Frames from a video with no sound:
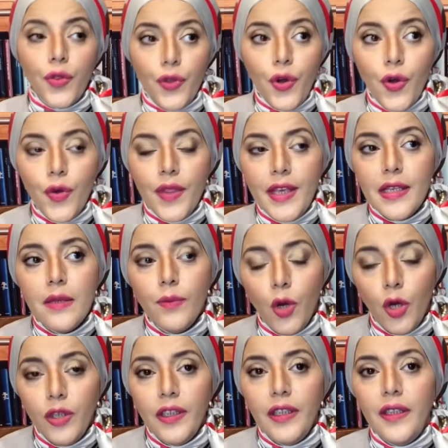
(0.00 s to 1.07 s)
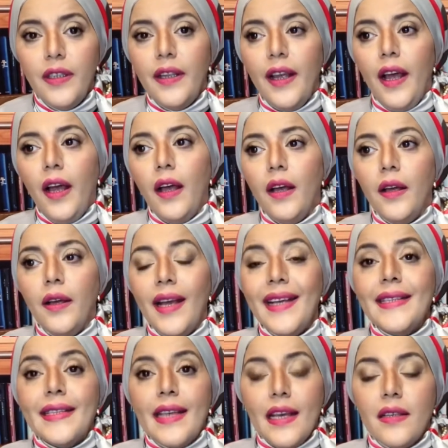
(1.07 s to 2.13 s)
this model
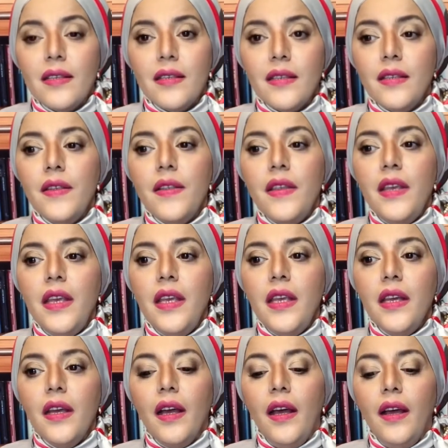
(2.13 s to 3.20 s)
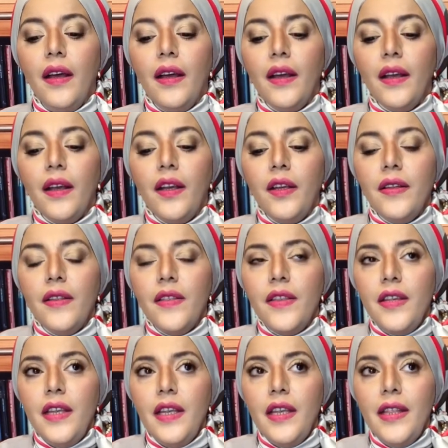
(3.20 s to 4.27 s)
assesses the
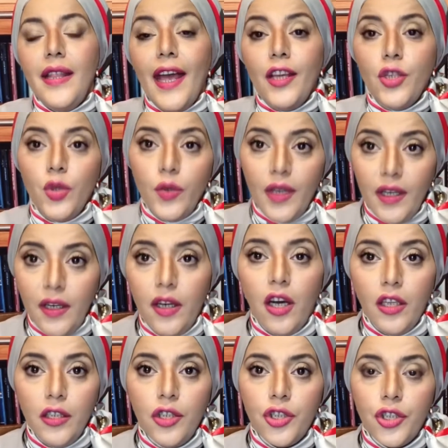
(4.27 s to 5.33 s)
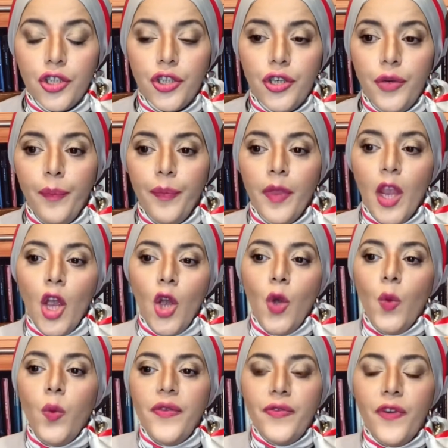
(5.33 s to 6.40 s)
national culture, we
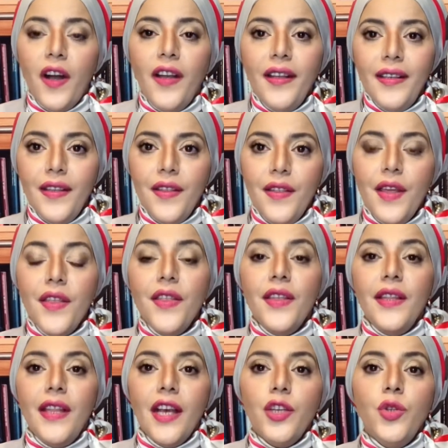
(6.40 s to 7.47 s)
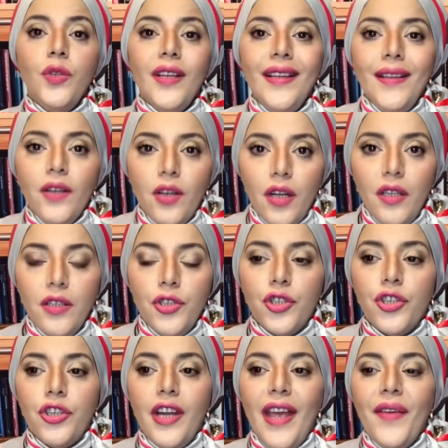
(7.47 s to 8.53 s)
find that the national culture
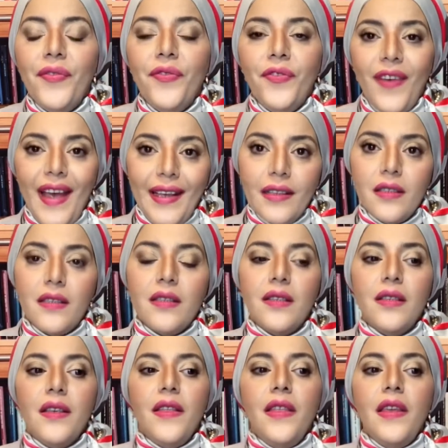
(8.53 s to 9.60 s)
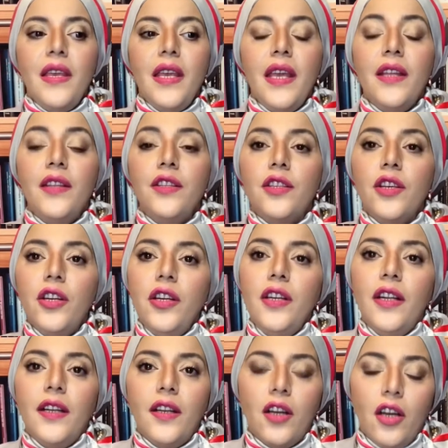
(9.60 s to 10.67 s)
affects the internal
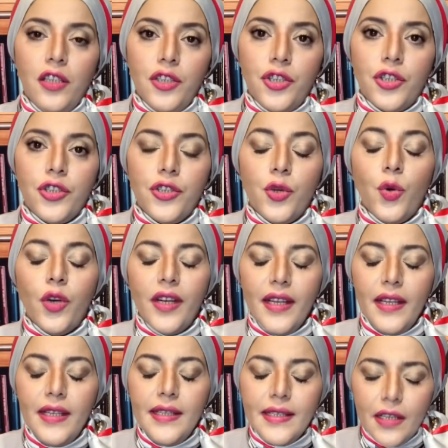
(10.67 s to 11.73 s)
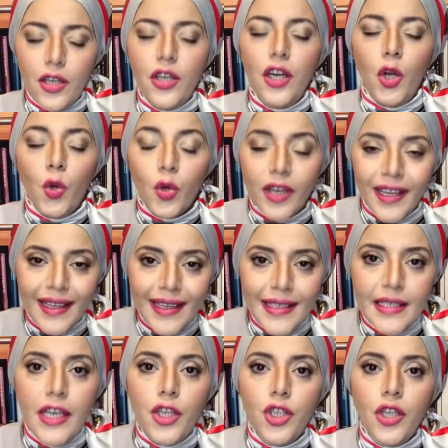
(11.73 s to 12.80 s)
cultures or internal
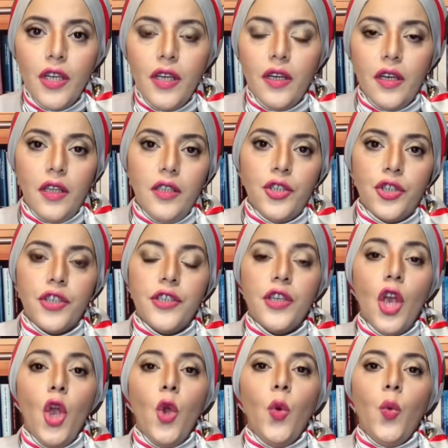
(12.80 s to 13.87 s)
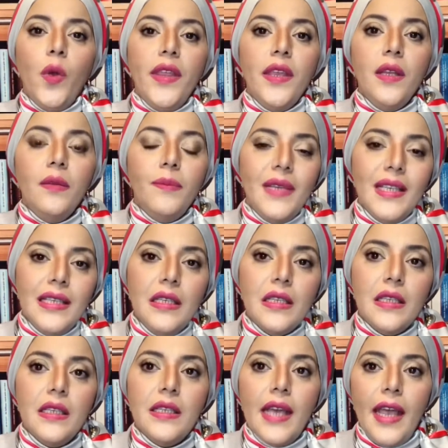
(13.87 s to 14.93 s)
organizational cultures within businesses
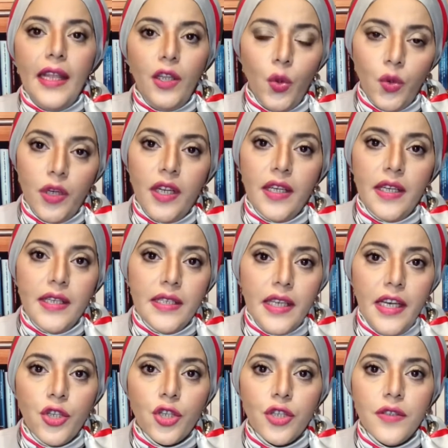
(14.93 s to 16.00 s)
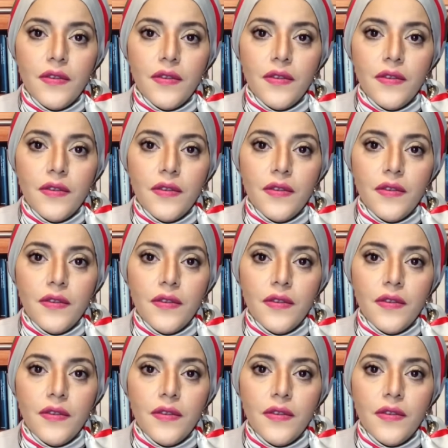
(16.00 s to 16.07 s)
and organizations.